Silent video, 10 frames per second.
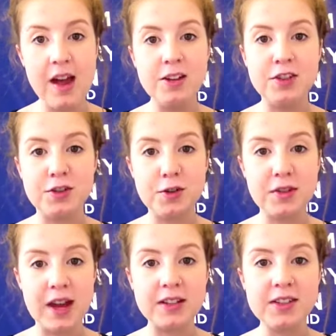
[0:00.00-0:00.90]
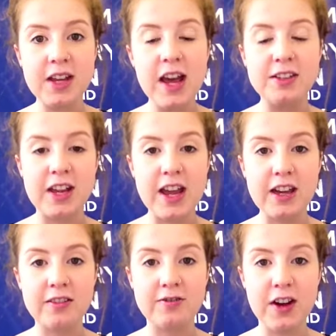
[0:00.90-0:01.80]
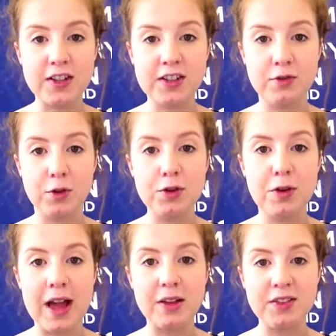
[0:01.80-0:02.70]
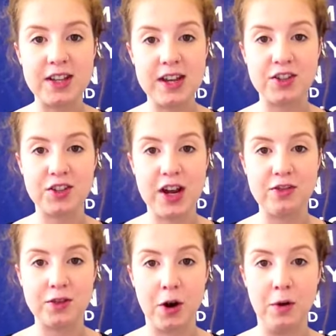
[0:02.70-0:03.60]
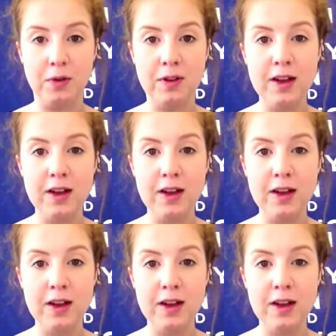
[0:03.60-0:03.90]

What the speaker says: To do this, take first of all your LC exchange goal.